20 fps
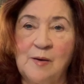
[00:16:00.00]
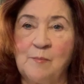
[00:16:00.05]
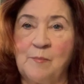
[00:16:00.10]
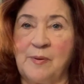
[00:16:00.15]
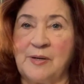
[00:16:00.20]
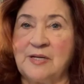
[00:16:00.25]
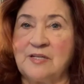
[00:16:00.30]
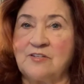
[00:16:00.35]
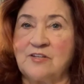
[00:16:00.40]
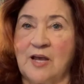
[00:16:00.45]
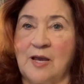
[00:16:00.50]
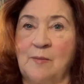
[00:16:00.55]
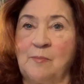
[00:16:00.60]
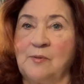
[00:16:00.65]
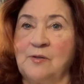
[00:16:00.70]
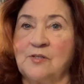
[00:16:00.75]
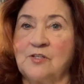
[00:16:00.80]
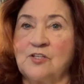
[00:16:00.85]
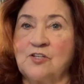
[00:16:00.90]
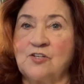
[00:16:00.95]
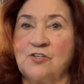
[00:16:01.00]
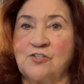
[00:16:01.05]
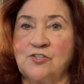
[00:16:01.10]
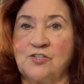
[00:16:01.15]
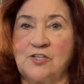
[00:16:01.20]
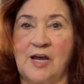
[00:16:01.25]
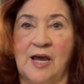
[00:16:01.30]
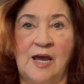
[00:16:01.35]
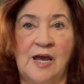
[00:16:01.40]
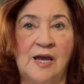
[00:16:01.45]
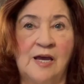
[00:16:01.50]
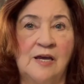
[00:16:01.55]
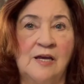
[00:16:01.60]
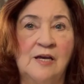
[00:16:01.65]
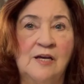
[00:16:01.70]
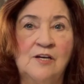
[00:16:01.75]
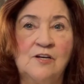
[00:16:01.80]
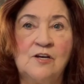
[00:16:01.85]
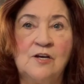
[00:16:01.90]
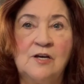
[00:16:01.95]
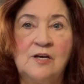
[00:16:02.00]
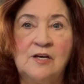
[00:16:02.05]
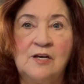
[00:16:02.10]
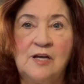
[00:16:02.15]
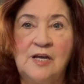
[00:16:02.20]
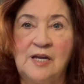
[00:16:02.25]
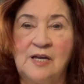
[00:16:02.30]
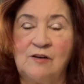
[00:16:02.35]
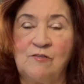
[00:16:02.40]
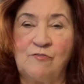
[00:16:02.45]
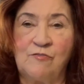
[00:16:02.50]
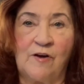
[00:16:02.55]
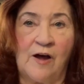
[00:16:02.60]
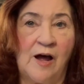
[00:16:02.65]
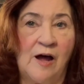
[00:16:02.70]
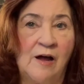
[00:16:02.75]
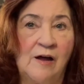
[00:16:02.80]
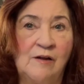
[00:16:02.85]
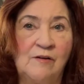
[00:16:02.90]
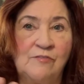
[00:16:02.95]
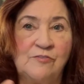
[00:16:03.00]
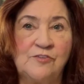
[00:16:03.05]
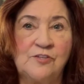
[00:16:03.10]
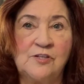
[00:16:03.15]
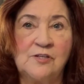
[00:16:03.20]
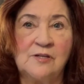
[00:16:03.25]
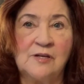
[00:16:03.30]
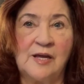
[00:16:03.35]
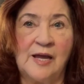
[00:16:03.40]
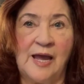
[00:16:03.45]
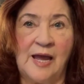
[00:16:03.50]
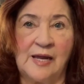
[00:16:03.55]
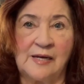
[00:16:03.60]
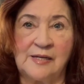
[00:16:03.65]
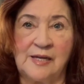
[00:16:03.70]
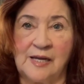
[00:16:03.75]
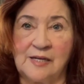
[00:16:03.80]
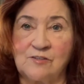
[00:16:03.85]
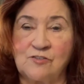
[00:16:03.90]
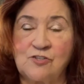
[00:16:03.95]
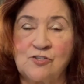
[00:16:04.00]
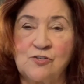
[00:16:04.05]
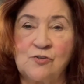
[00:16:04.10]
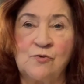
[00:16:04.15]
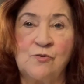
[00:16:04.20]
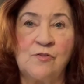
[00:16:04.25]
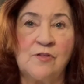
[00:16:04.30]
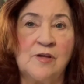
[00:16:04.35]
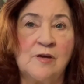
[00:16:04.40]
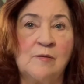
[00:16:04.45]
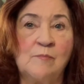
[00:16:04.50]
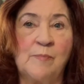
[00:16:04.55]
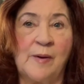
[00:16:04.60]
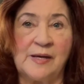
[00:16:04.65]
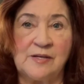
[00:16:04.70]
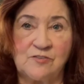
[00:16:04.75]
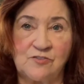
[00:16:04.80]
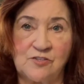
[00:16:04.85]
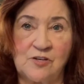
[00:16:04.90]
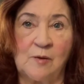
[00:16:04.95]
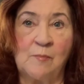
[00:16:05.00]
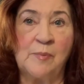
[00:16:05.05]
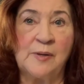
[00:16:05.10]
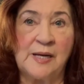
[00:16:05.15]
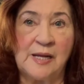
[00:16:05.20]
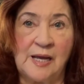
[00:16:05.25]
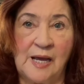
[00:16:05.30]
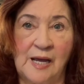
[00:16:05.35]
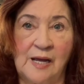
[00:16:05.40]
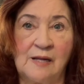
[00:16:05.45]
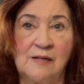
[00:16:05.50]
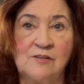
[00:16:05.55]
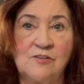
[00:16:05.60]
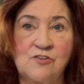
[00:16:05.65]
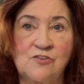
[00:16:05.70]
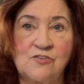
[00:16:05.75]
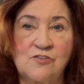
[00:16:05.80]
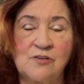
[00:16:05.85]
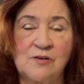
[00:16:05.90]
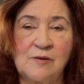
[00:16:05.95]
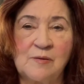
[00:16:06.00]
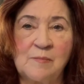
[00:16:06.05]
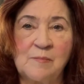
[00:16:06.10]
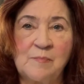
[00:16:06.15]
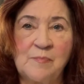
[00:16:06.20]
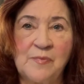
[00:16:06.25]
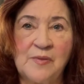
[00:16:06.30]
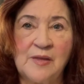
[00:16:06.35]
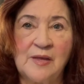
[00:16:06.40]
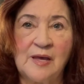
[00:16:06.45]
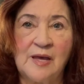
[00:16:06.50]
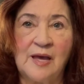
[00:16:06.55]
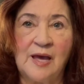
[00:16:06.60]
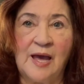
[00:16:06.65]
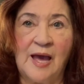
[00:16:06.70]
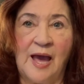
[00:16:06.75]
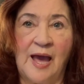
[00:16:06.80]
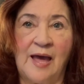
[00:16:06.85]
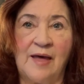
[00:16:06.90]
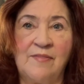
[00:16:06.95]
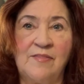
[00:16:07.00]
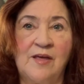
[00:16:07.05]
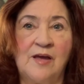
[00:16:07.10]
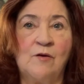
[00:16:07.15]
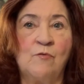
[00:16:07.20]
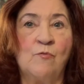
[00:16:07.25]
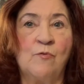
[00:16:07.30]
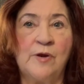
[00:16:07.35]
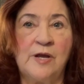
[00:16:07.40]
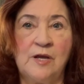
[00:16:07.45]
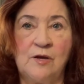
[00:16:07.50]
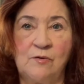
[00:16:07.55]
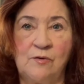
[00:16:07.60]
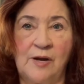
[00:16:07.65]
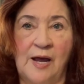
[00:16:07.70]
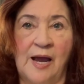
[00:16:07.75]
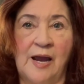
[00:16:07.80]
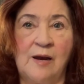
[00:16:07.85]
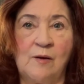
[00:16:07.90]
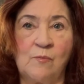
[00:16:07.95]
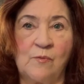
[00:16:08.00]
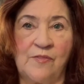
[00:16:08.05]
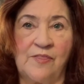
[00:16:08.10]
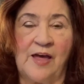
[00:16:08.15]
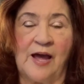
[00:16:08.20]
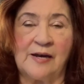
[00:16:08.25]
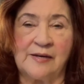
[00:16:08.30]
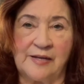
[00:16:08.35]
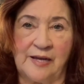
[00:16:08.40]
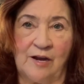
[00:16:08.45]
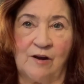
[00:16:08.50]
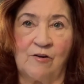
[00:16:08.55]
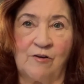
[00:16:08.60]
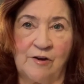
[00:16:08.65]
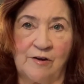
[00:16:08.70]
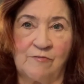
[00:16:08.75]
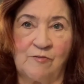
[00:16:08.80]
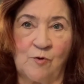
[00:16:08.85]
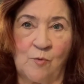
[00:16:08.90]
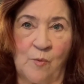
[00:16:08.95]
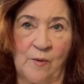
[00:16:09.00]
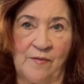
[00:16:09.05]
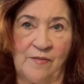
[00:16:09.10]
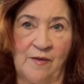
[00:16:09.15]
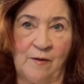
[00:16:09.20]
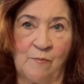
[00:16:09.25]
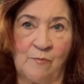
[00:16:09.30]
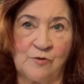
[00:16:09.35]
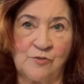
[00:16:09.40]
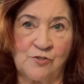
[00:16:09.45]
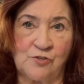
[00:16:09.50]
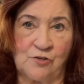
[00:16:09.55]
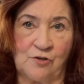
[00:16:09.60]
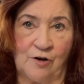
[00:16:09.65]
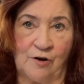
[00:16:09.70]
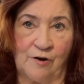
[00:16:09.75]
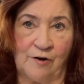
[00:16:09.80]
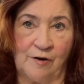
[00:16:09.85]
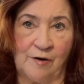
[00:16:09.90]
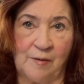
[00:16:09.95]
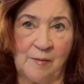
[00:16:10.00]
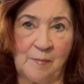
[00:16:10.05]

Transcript: but is able to stay involved and get soothing by somebody else, and then reunite with that caregiver when they return.